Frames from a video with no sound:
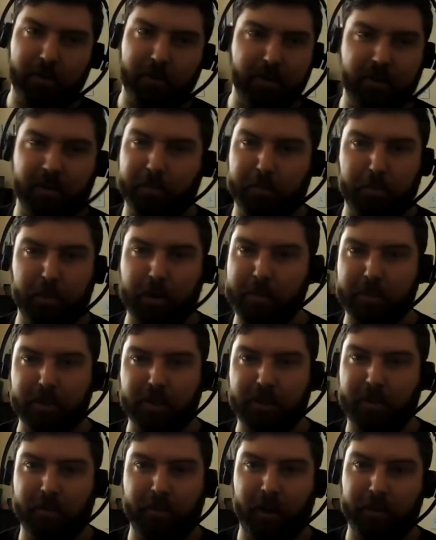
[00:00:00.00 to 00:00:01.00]
was pretty much
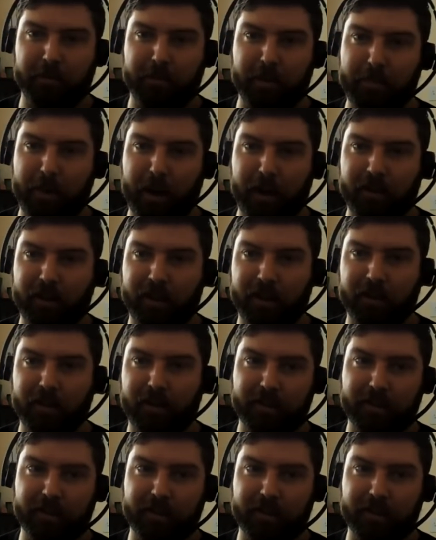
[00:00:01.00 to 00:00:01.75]
developed in Python.